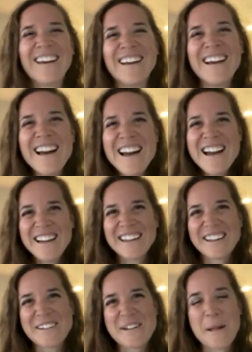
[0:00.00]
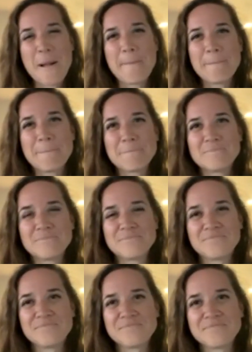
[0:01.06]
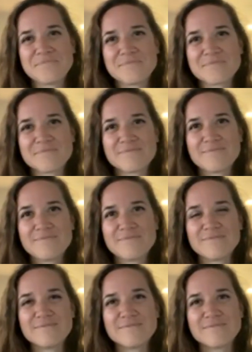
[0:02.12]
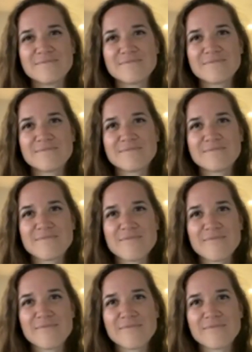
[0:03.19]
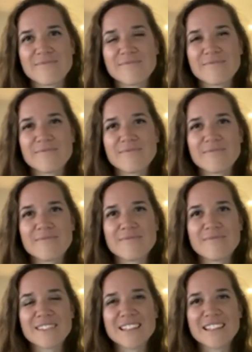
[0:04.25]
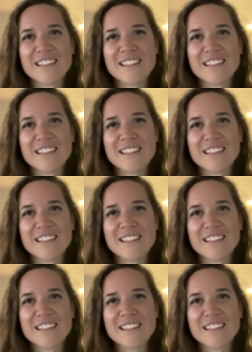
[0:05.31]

This person isn't speaking.